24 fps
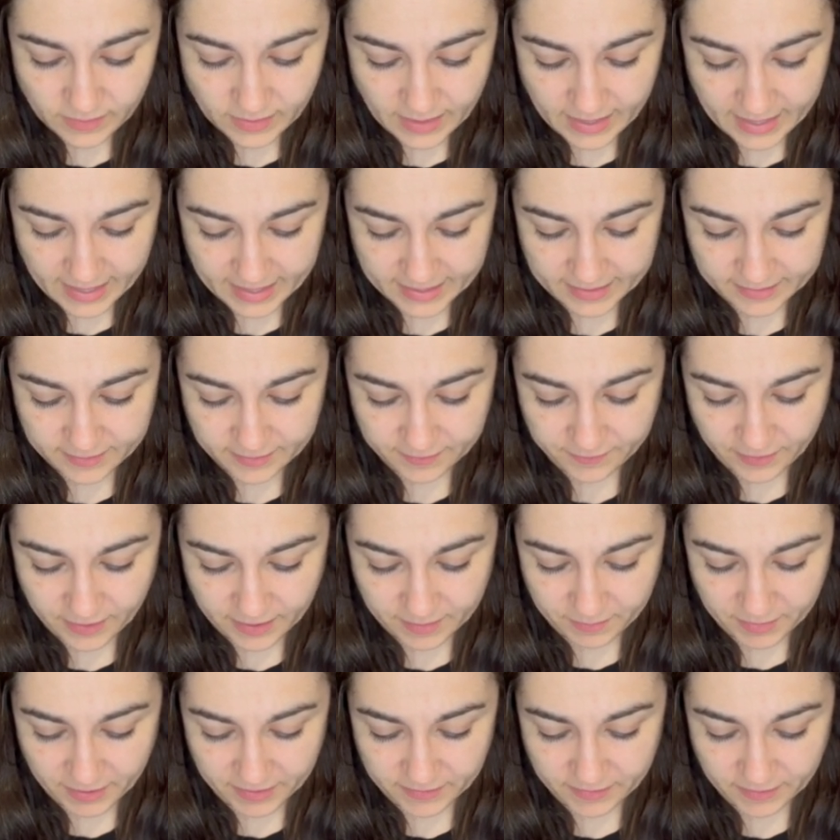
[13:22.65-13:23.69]
and divide
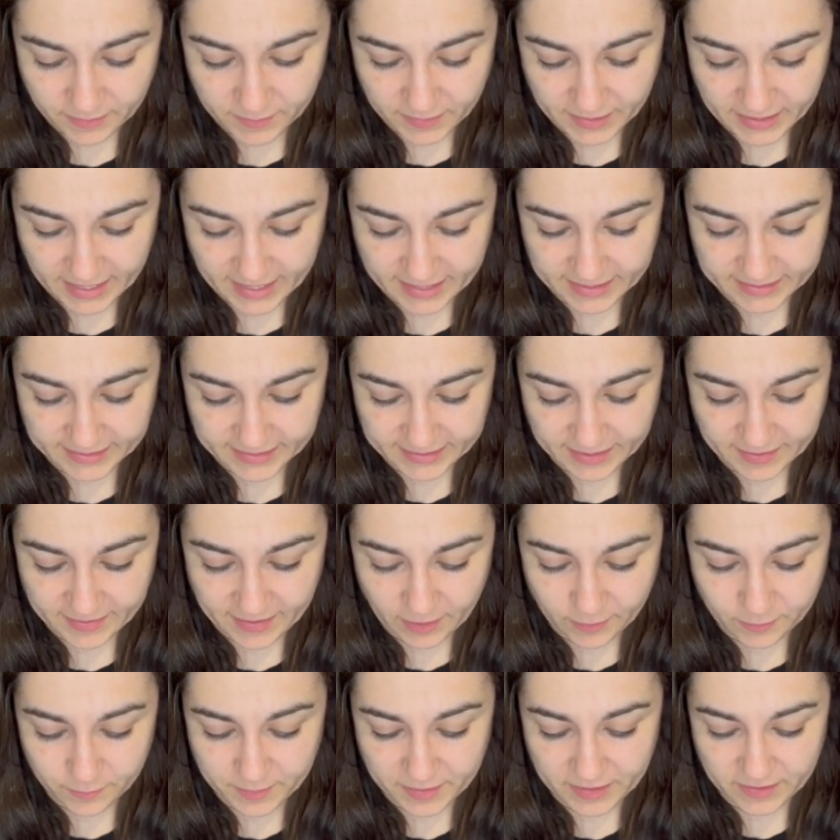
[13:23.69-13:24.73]
by 2 again. So that
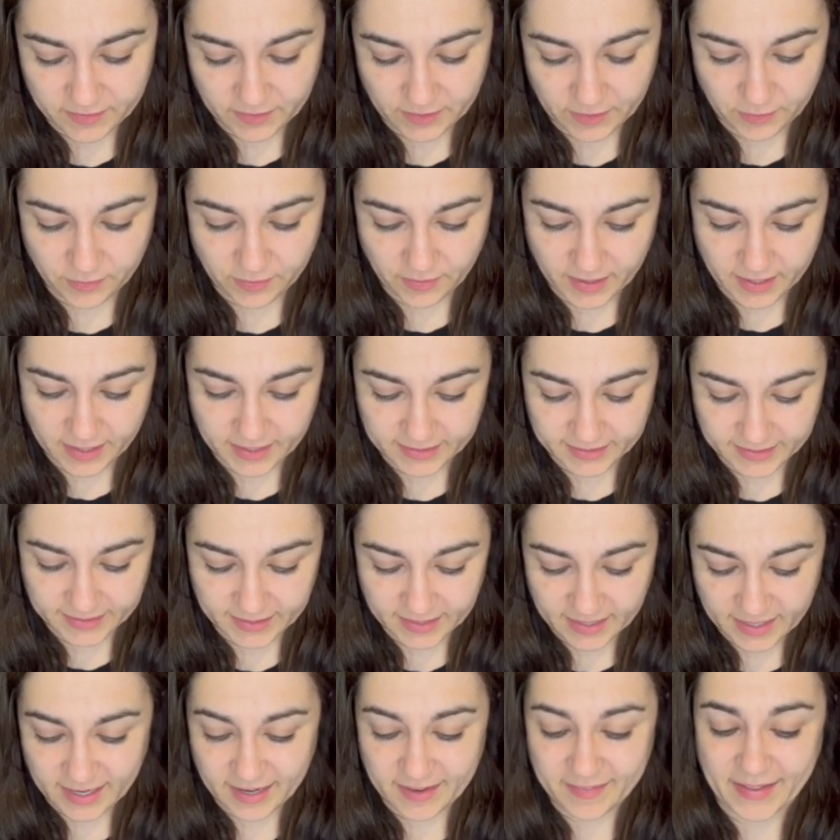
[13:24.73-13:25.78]
would be 2/3.
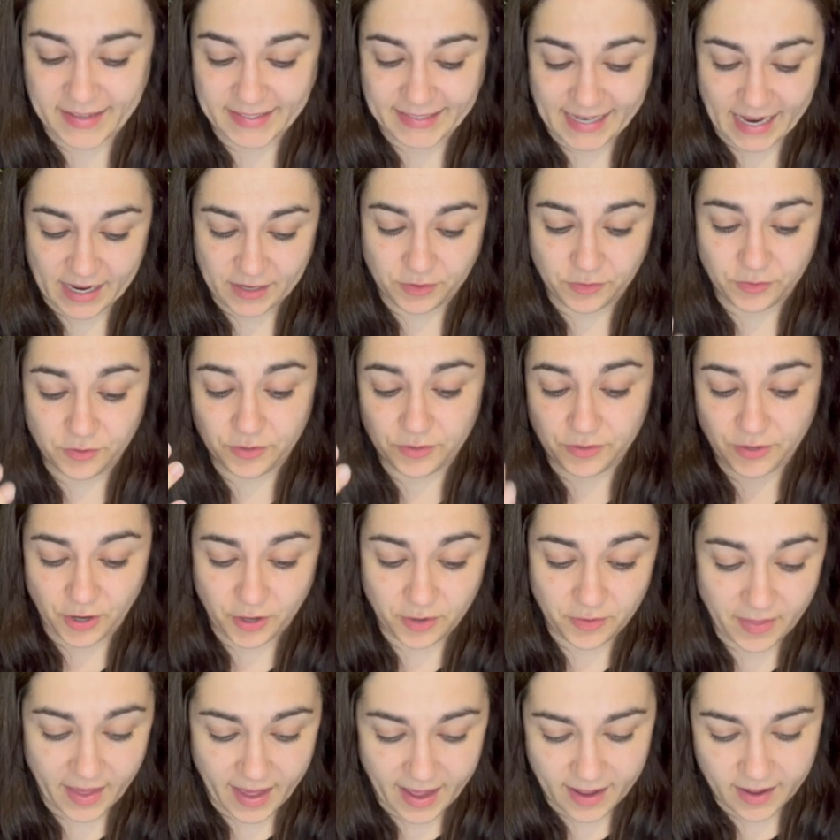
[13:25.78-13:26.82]
And that's how you show
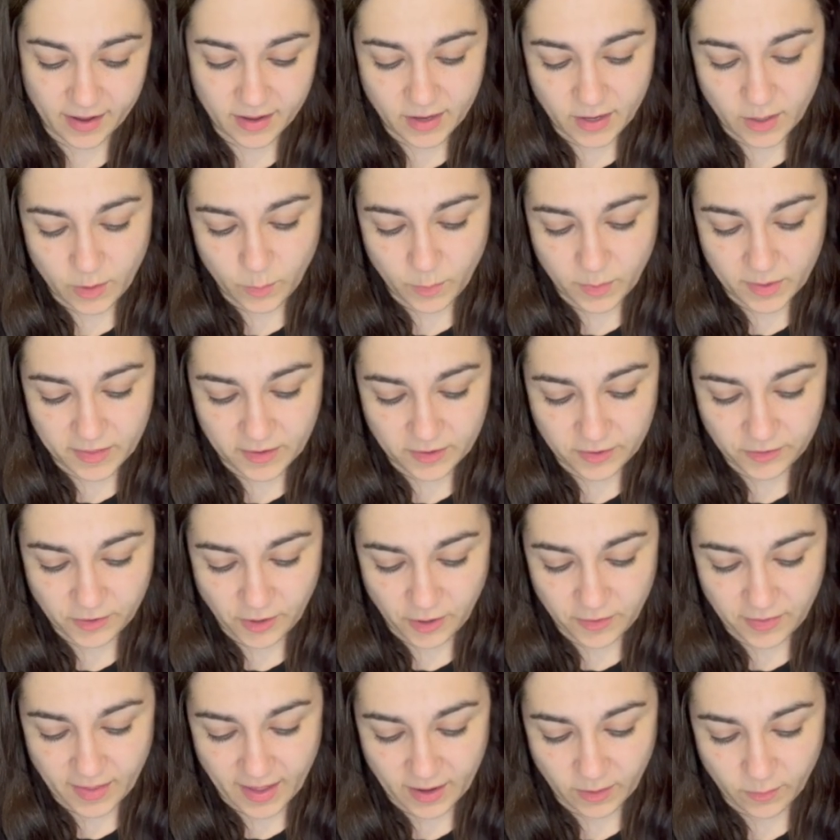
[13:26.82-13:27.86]
that. With a show
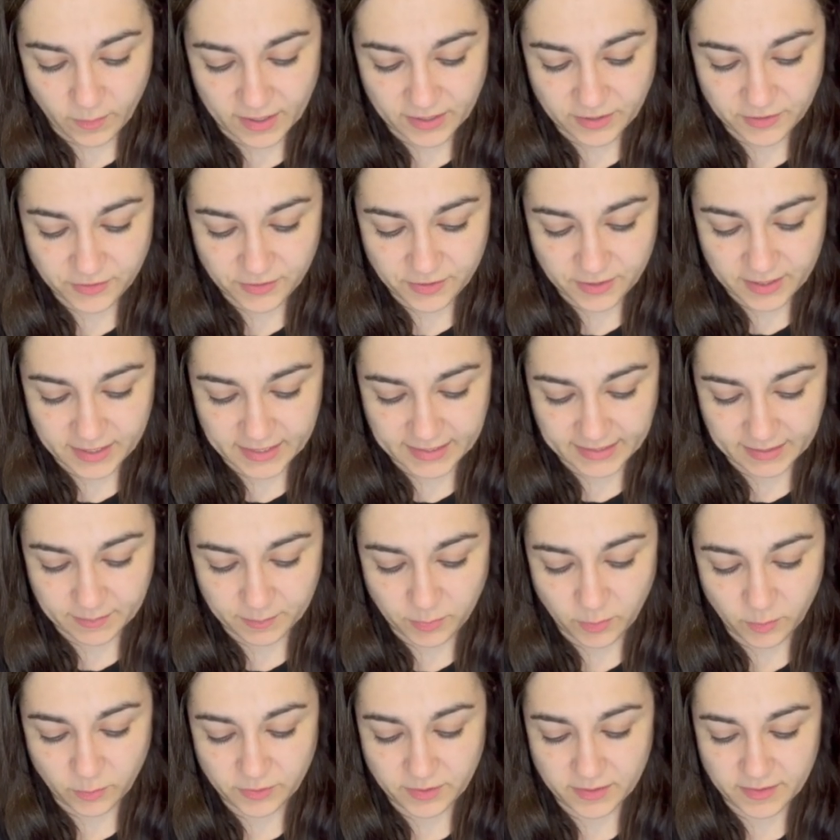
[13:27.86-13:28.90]
that question, it's
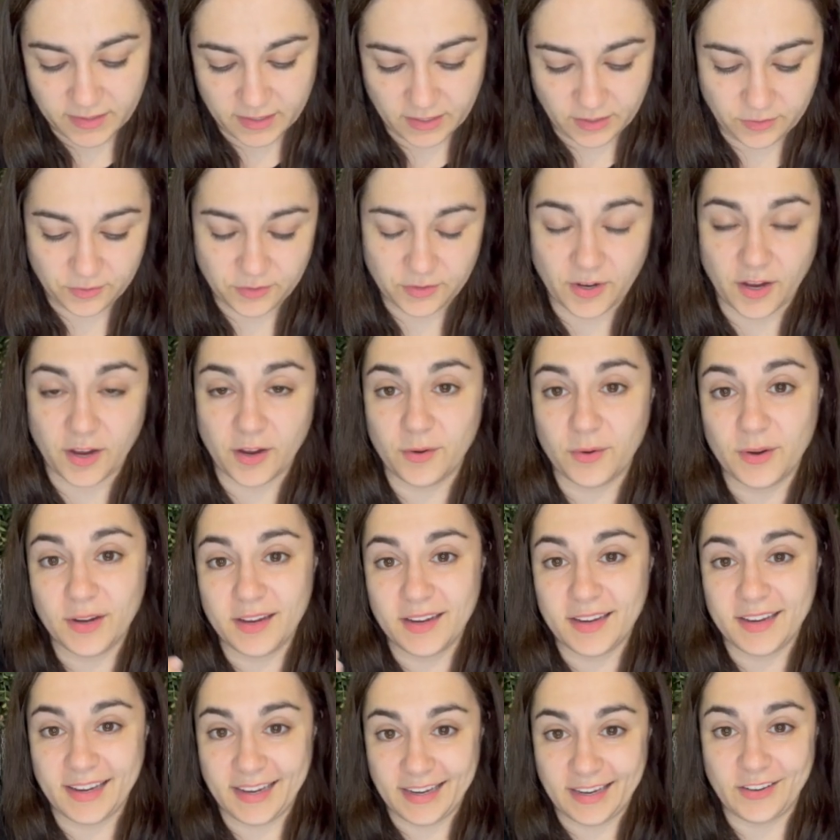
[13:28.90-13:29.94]
important that you show
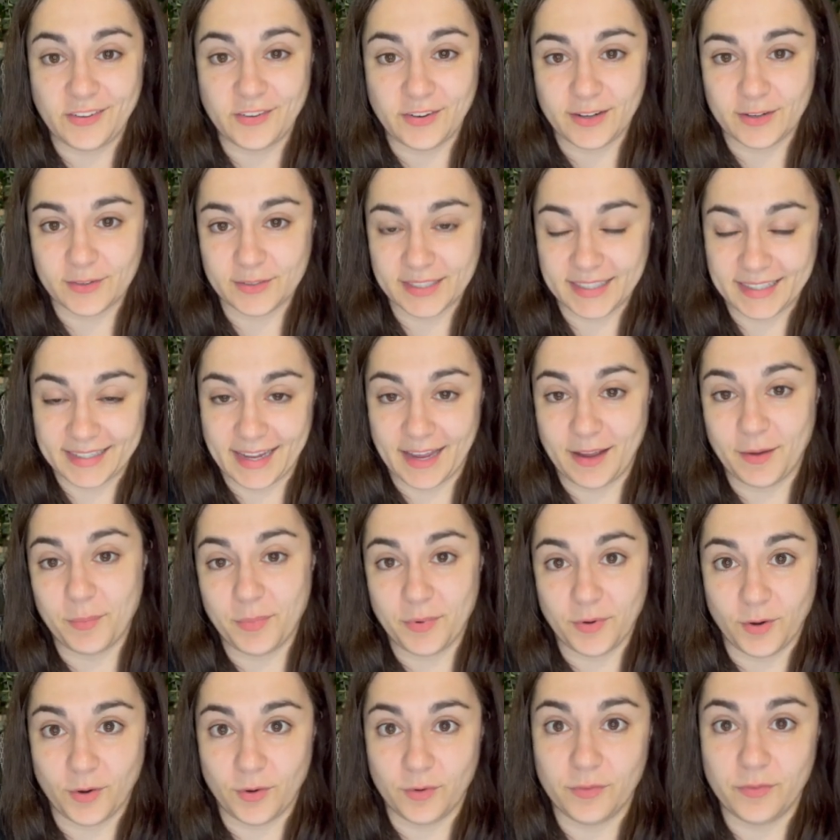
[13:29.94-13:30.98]
each little step
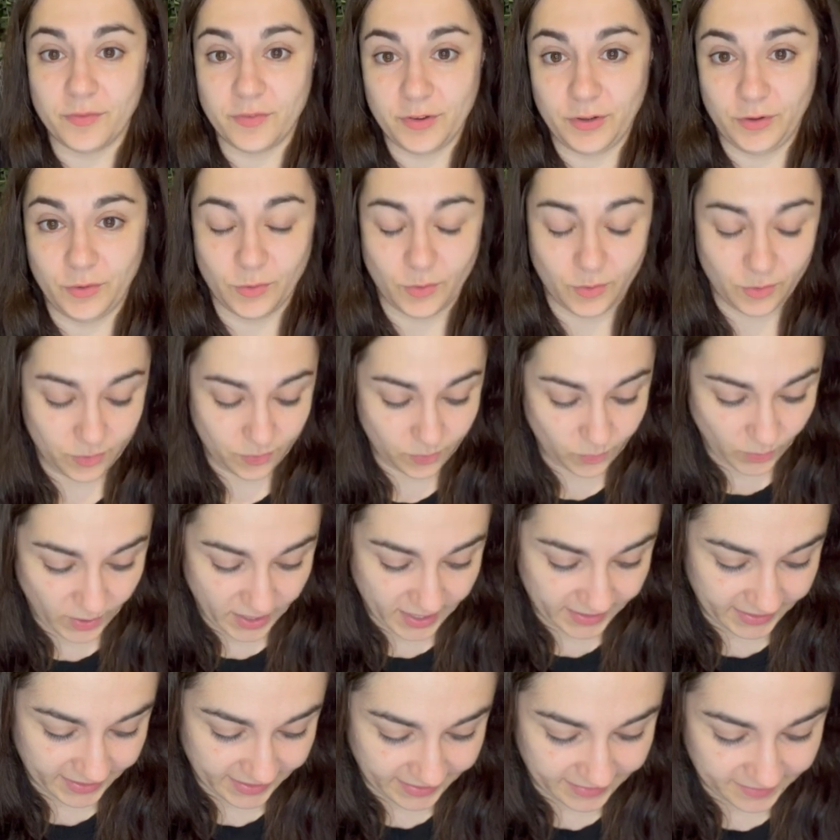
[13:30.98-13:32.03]
of your
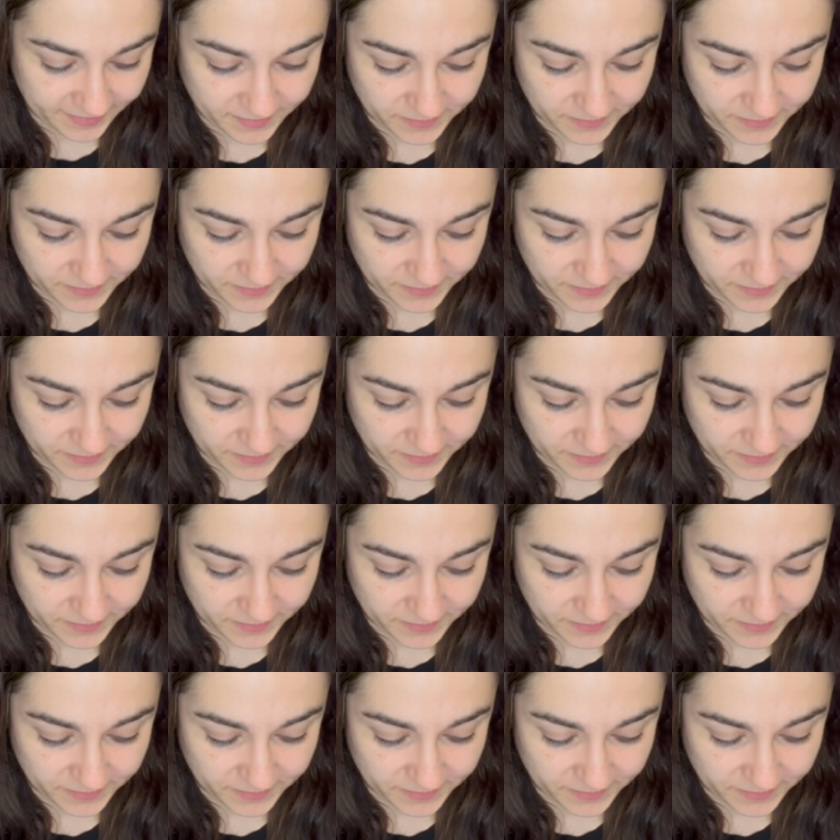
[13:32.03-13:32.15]
working.